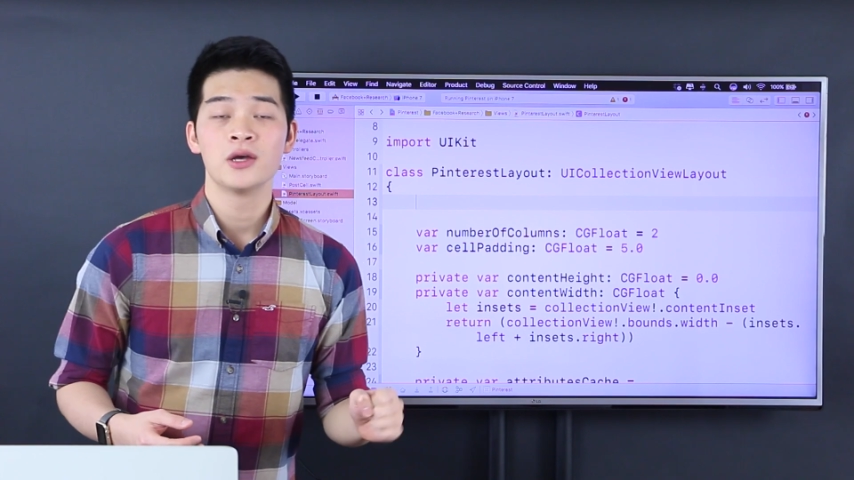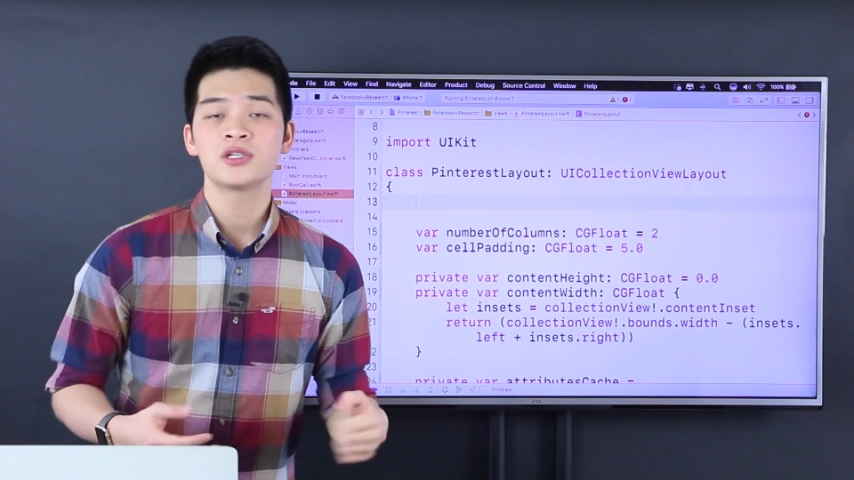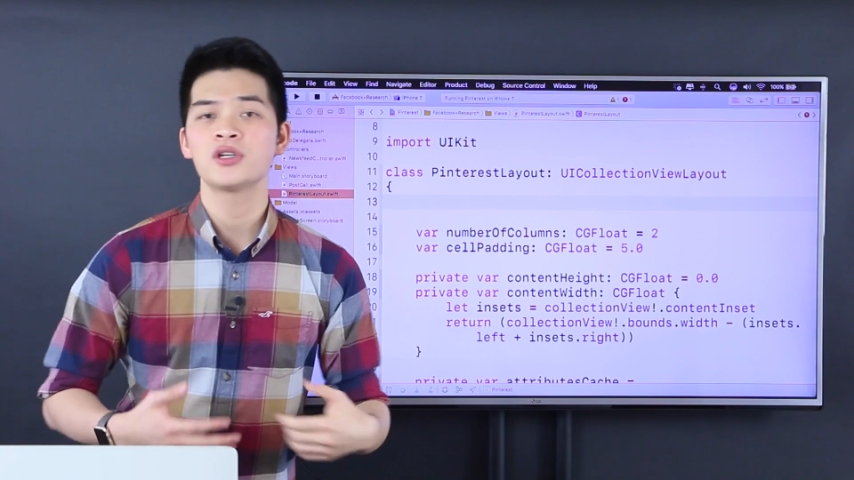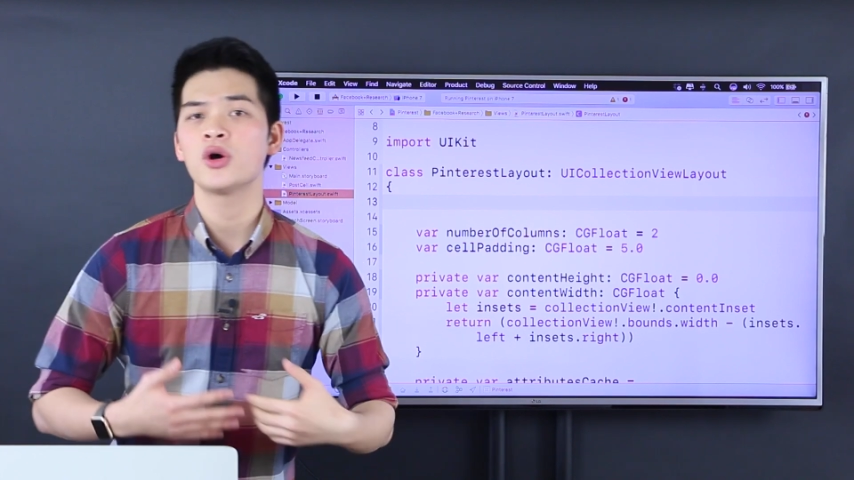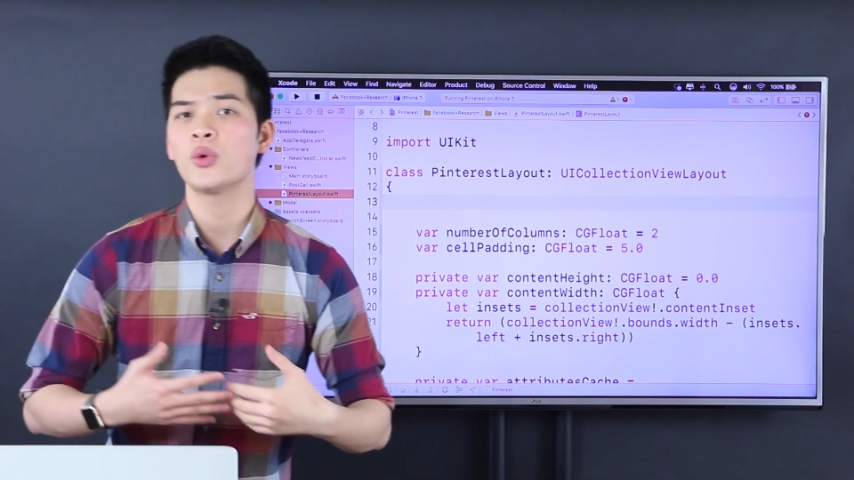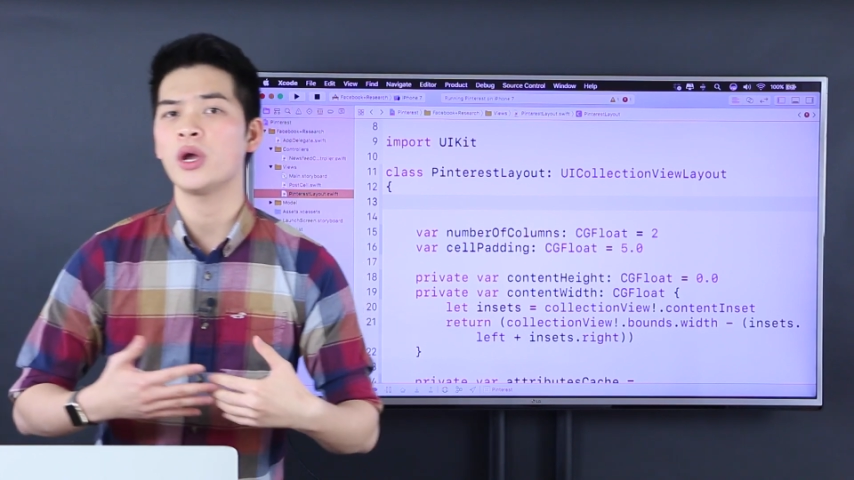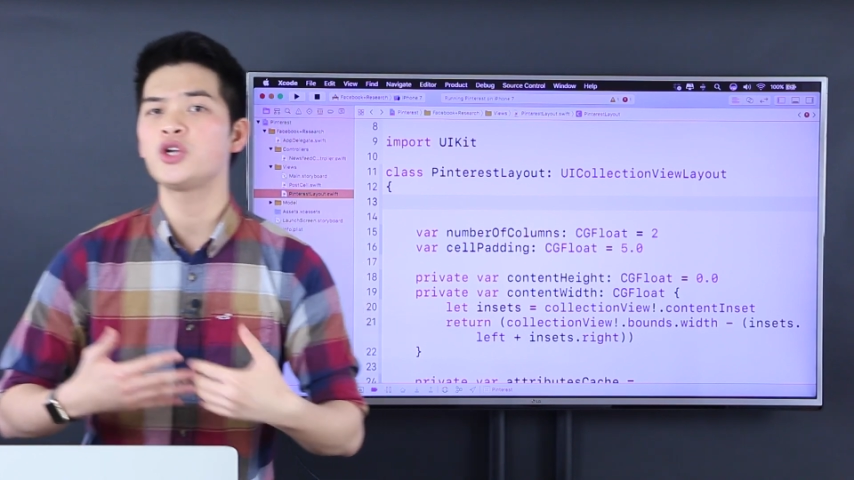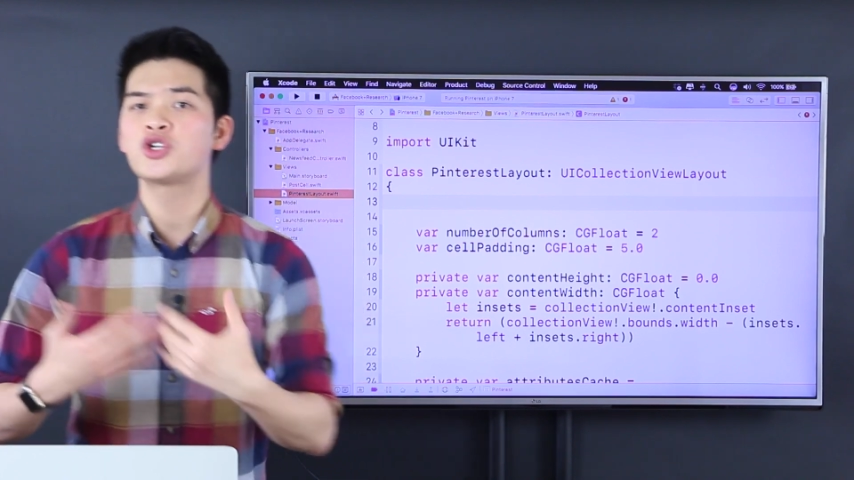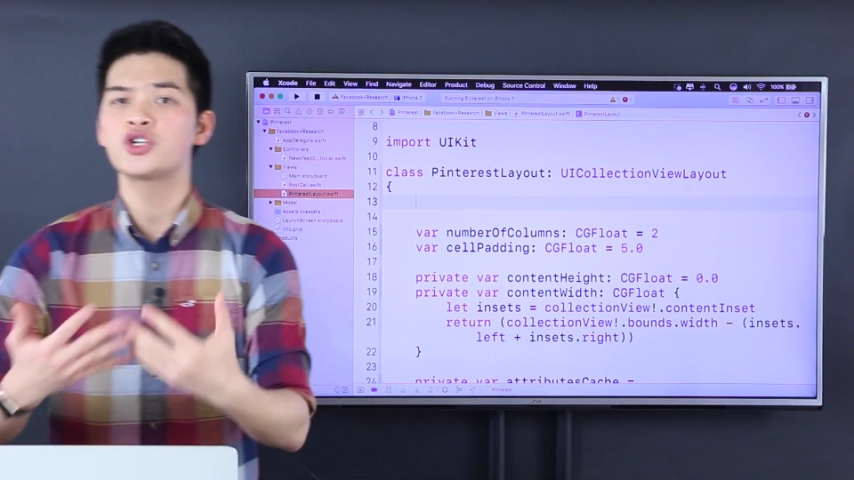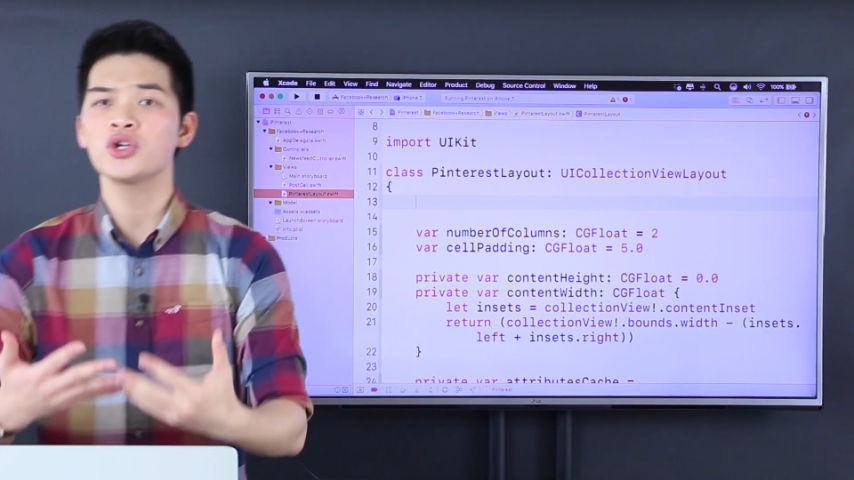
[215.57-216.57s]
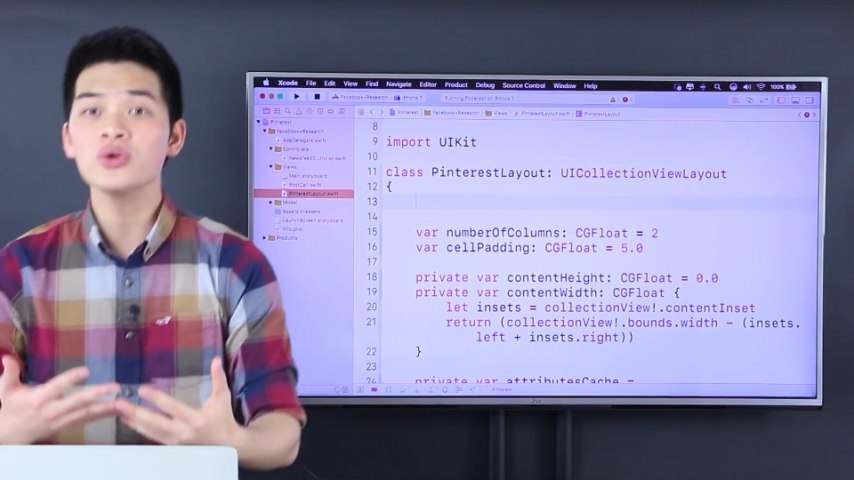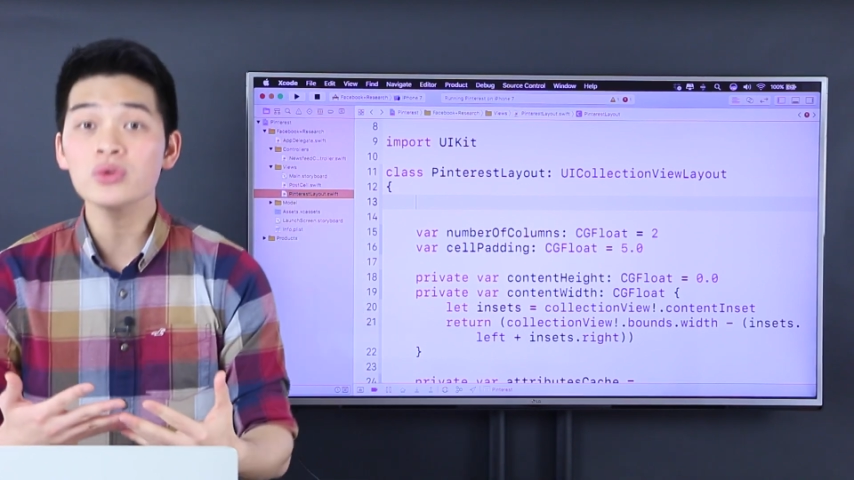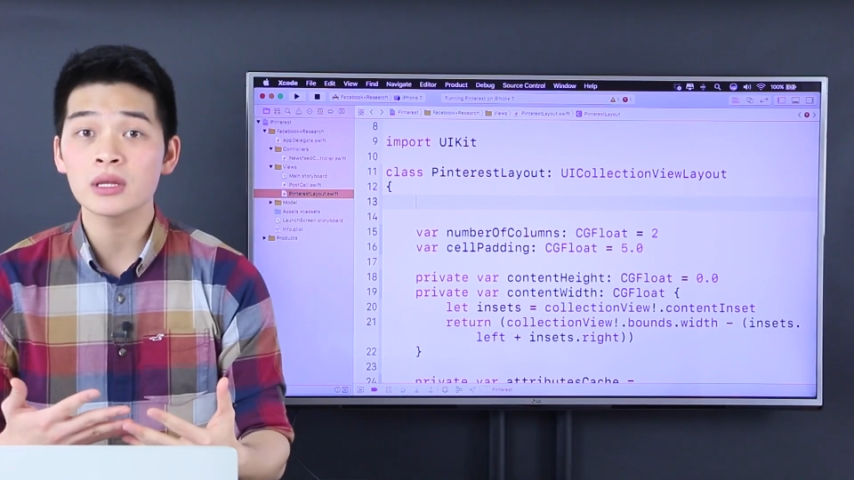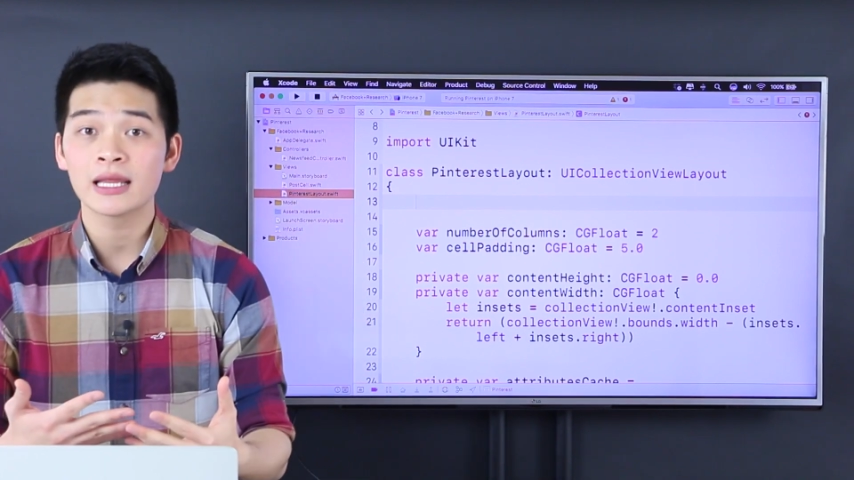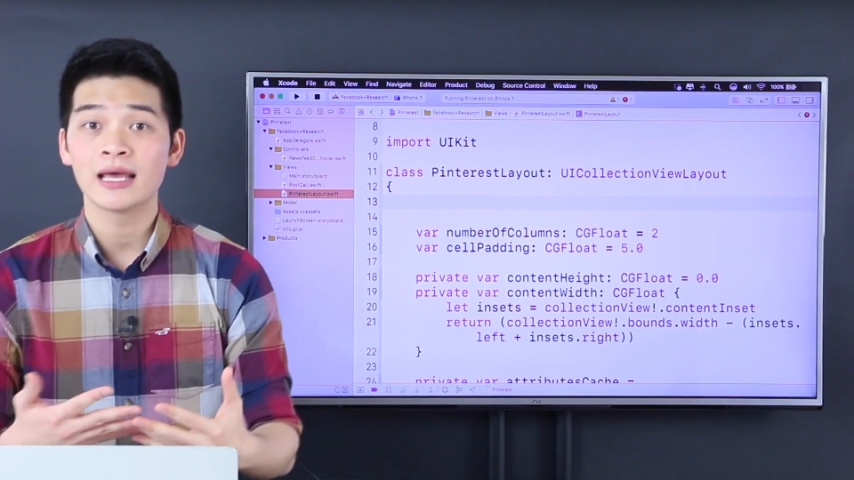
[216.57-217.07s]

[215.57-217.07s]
So it should